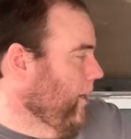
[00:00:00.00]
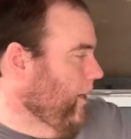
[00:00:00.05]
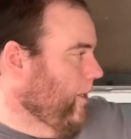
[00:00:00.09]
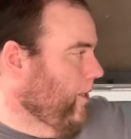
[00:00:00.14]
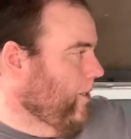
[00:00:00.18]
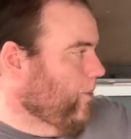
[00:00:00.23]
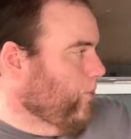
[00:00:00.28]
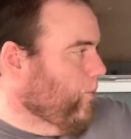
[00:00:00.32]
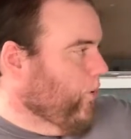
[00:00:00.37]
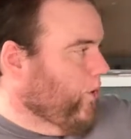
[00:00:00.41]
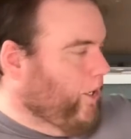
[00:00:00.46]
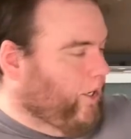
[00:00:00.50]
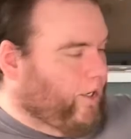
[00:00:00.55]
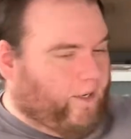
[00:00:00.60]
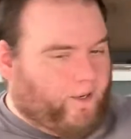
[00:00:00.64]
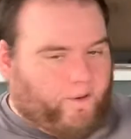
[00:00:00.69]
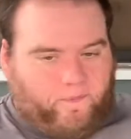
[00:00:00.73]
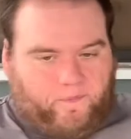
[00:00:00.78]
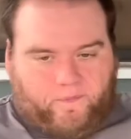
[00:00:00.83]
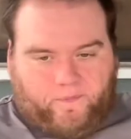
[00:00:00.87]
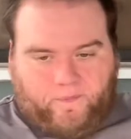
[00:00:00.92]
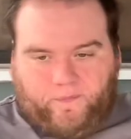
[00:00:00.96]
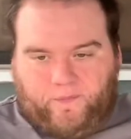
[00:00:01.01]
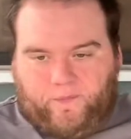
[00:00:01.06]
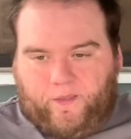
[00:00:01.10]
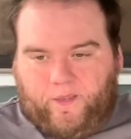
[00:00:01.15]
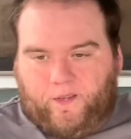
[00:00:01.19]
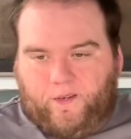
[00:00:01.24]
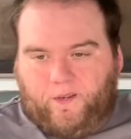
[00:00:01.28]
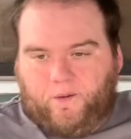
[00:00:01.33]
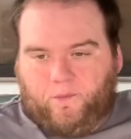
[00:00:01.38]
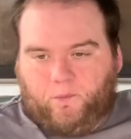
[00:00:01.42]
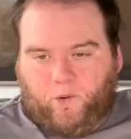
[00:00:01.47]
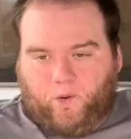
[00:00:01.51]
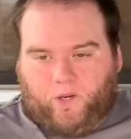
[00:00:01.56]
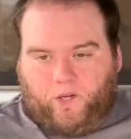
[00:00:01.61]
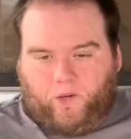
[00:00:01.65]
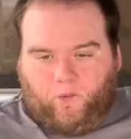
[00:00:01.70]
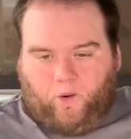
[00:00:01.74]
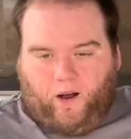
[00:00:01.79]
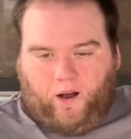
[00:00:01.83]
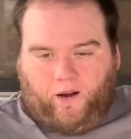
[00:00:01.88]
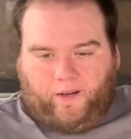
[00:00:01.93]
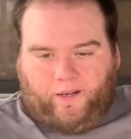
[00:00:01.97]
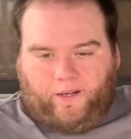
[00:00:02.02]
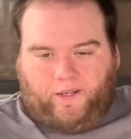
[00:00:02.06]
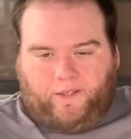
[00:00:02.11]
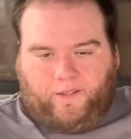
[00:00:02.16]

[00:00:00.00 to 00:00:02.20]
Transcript: it, it's pretty, pretty rotted.